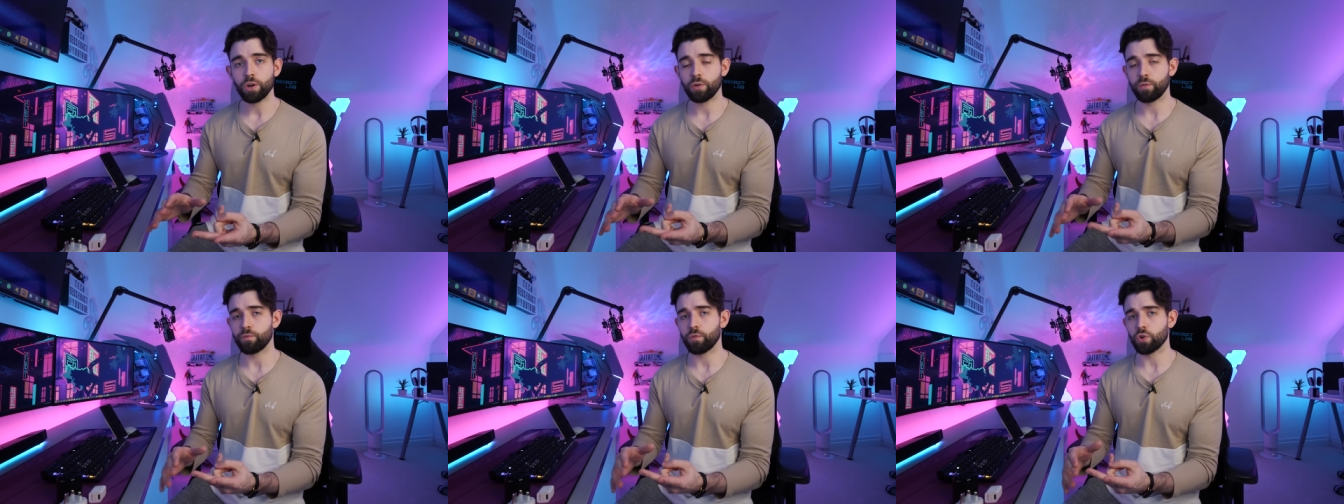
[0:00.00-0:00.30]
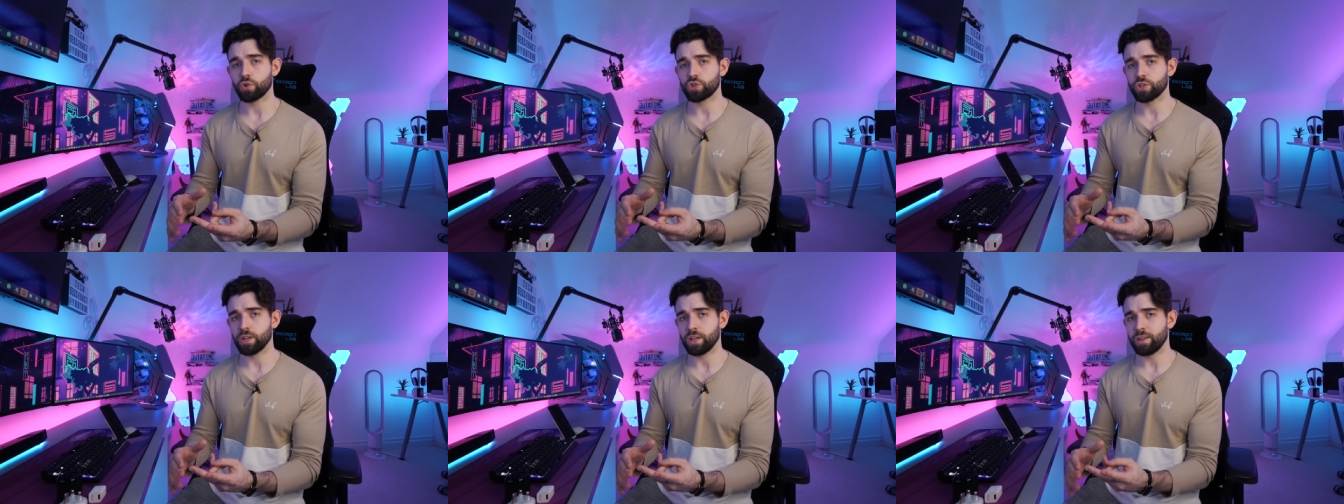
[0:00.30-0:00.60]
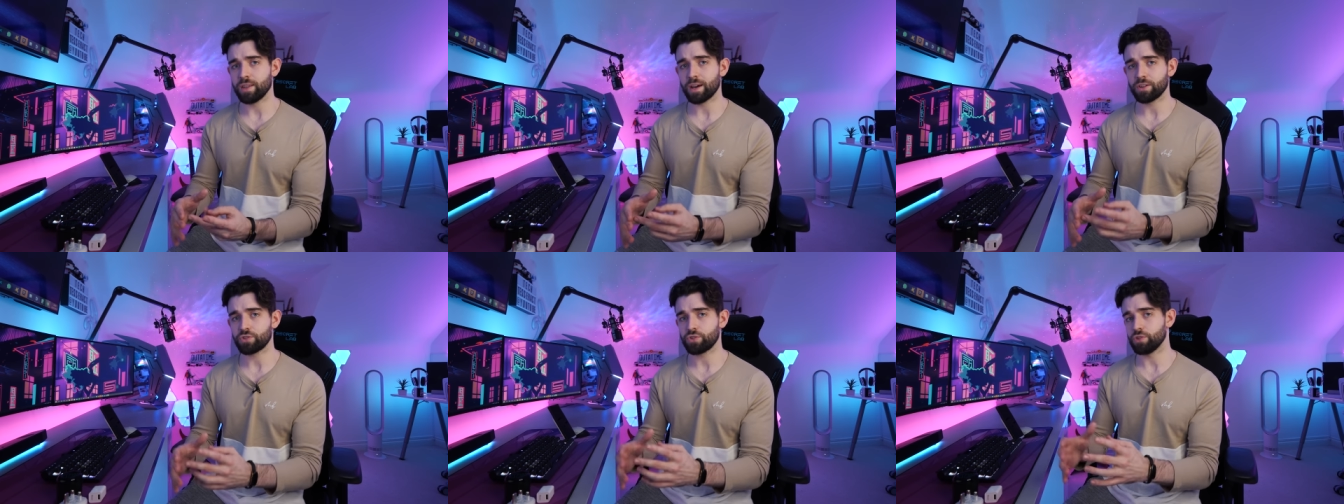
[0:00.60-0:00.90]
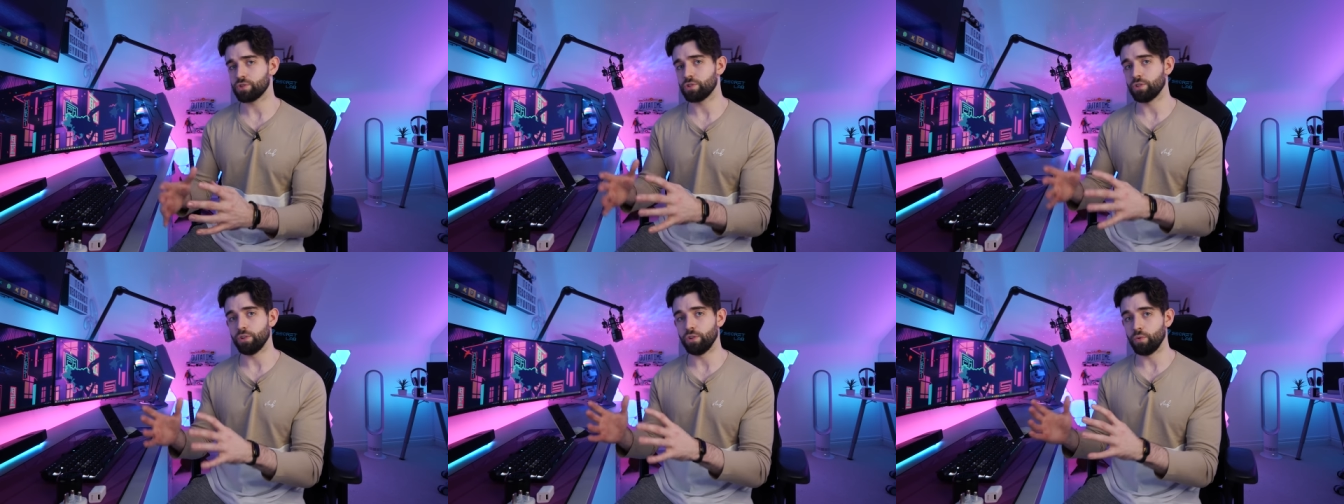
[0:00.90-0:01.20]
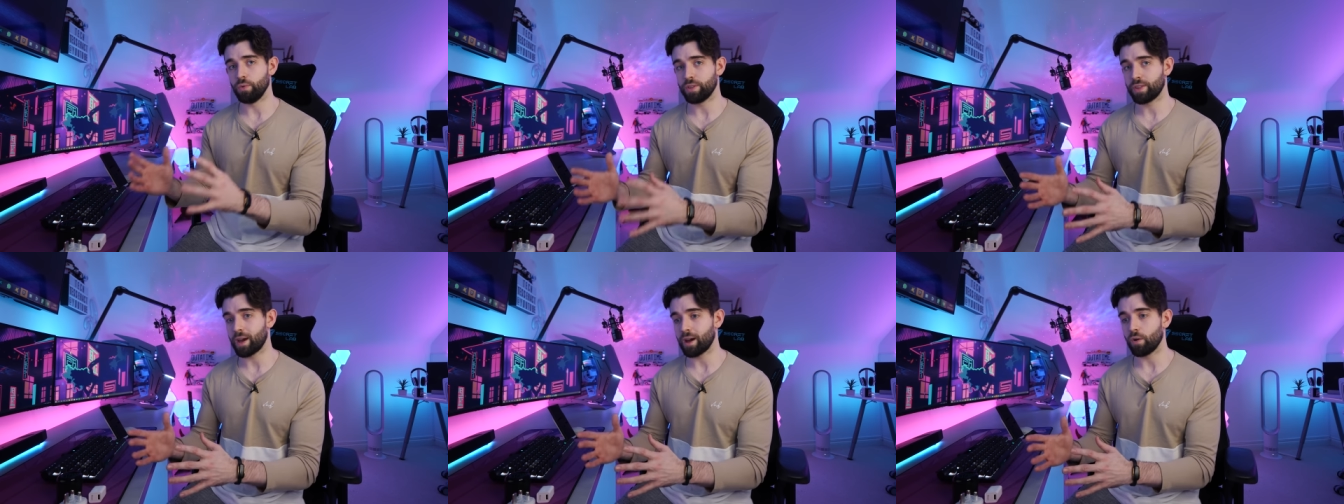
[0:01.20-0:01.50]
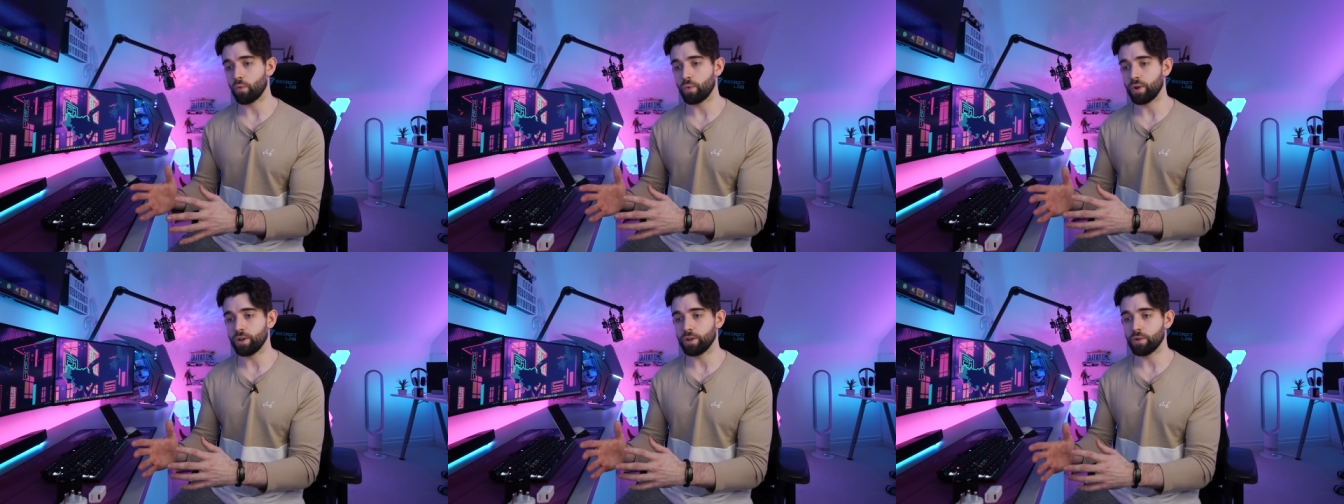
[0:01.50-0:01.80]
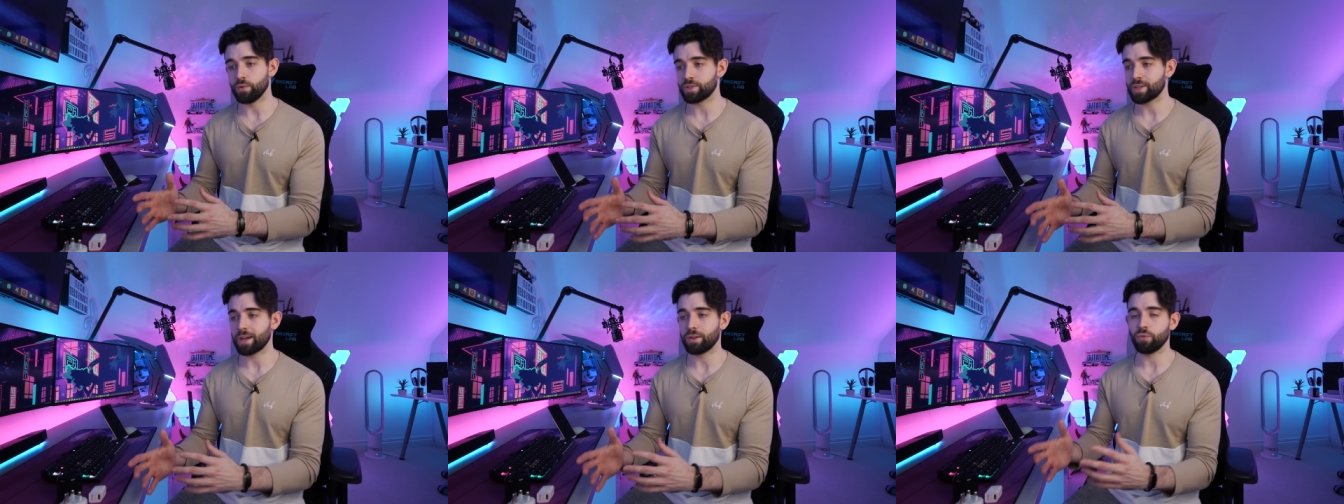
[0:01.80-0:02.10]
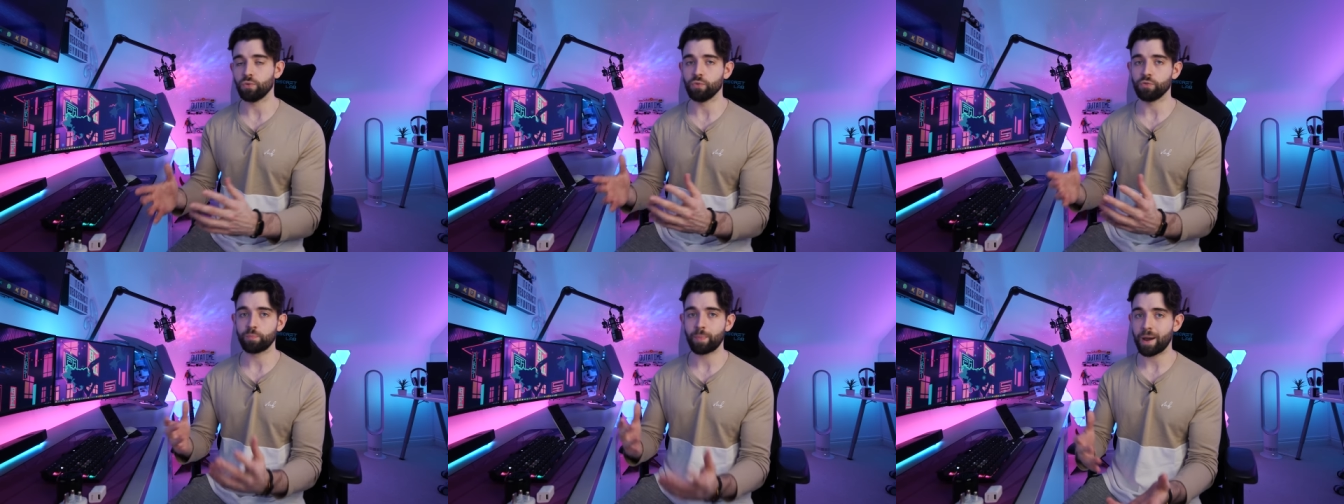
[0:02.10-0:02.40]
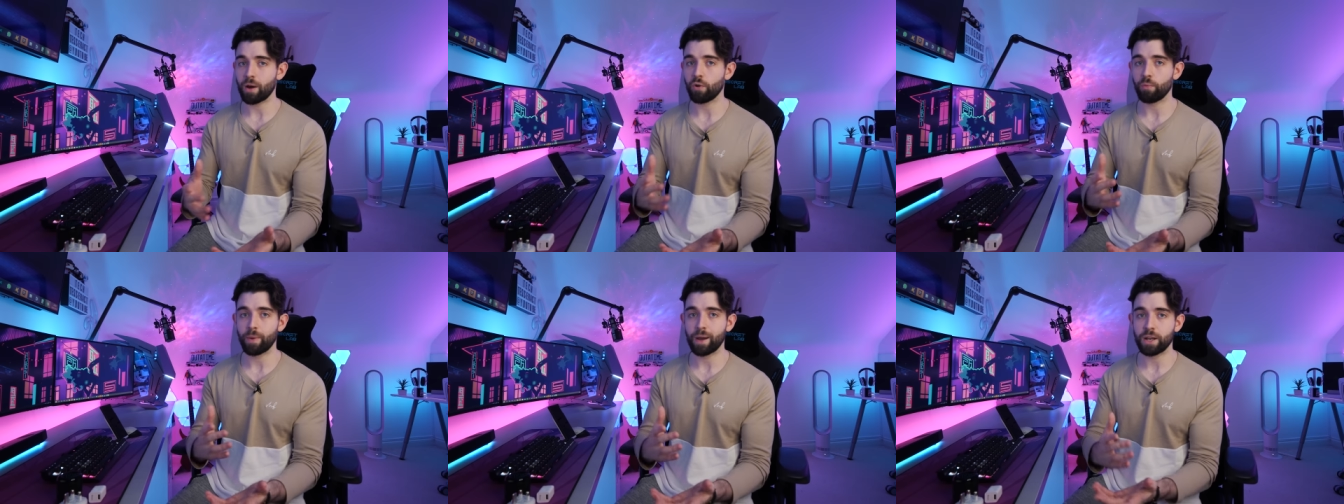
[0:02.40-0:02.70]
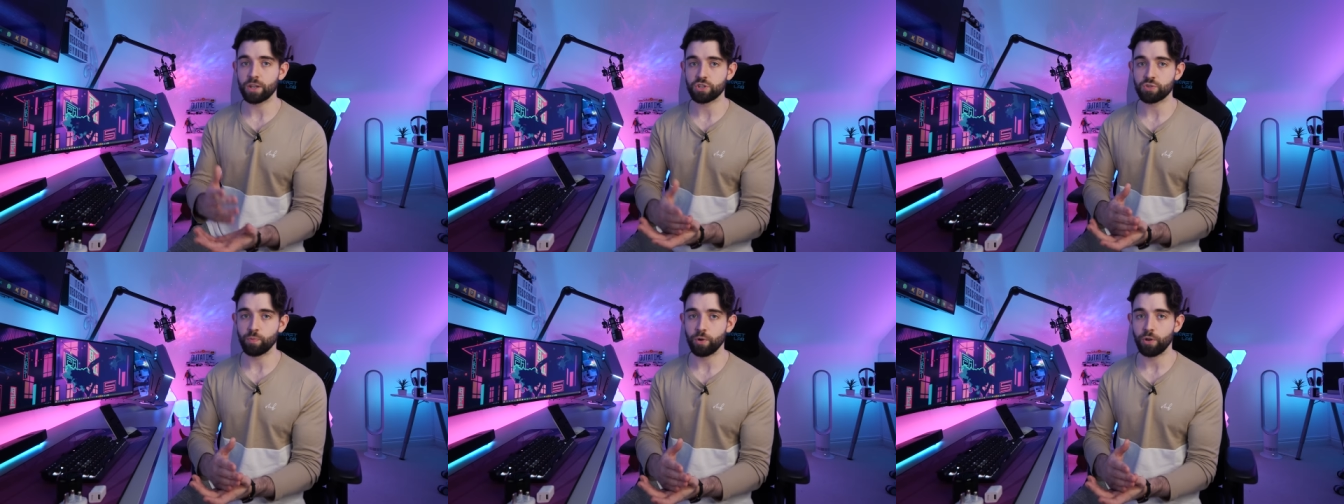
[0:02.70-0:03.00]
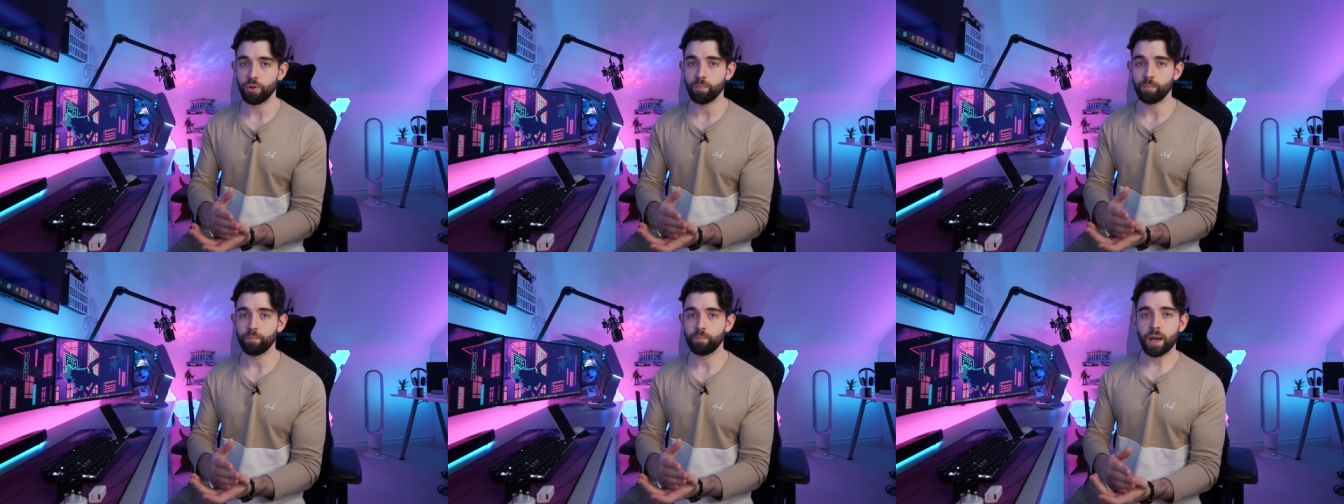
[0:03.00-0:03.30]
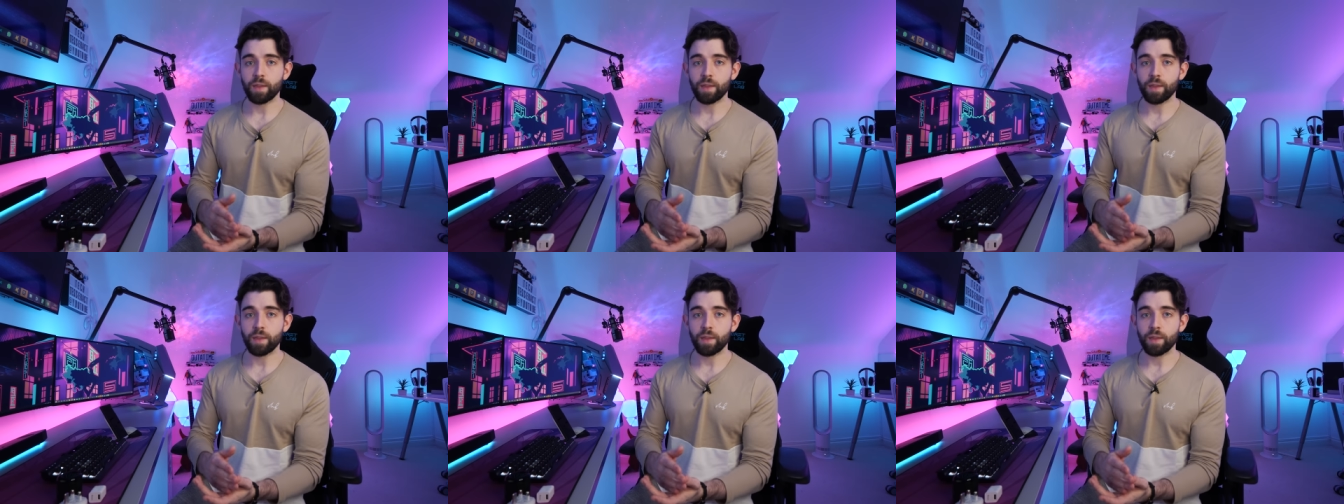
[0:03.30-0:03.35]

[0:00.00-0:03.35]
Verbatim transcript: Unfortunately, that's just to do with how Windows handles power management.